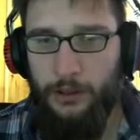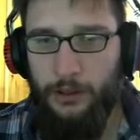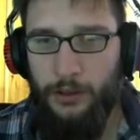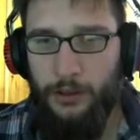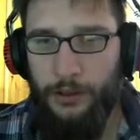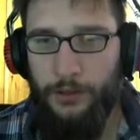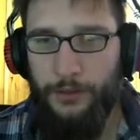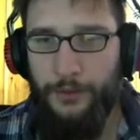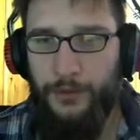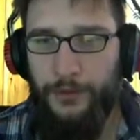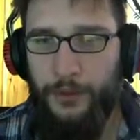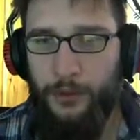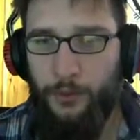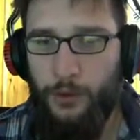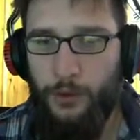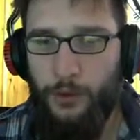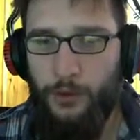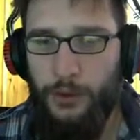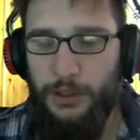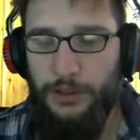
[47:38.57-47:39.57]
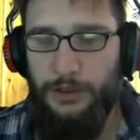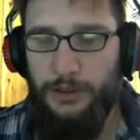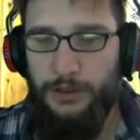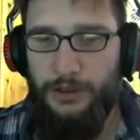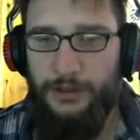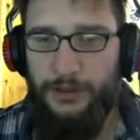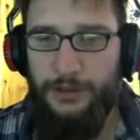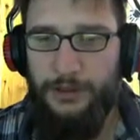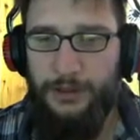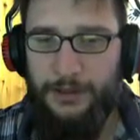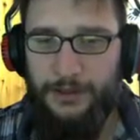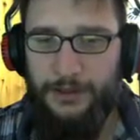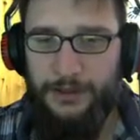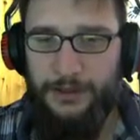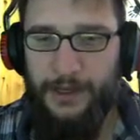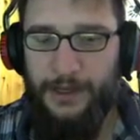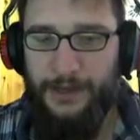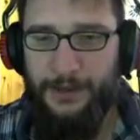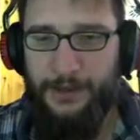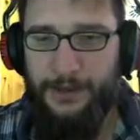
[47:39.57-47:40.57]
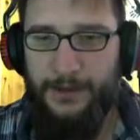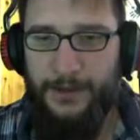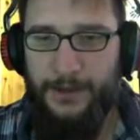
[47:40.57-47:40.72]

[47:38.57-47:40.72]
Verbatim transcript: everything we will need later.